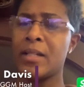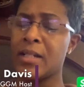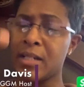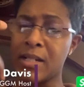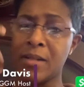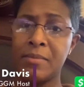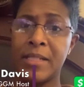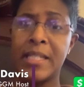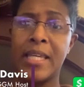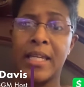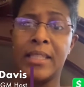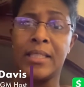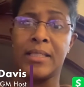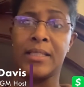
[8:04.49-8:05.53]
Come
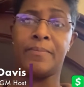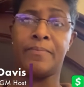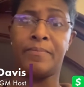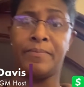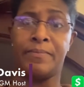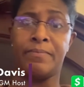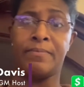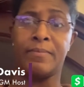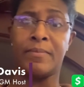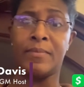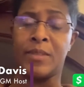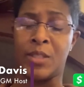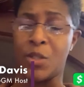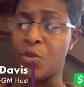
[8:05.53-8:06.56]
together,
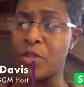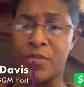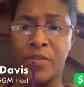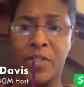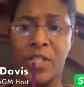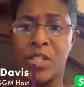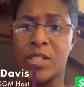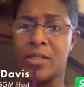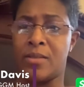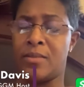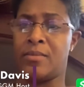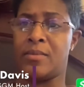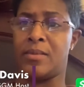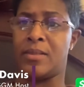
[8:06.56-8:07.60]
no division.
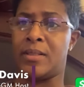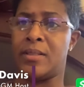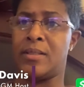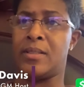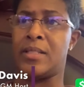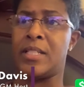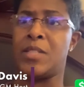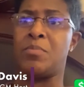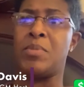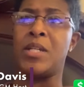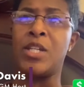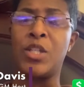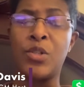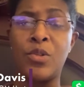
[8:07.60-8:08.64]
Let's be a
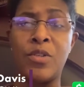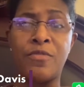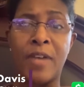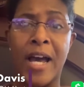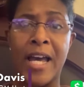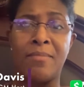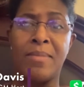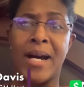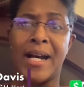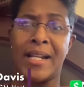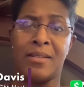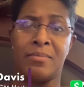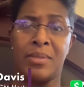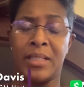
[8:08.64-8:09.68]
unified
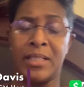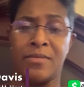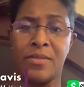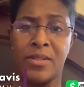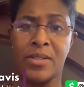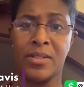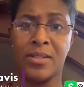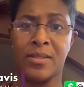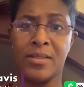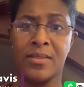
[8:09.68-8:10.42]
body of believers.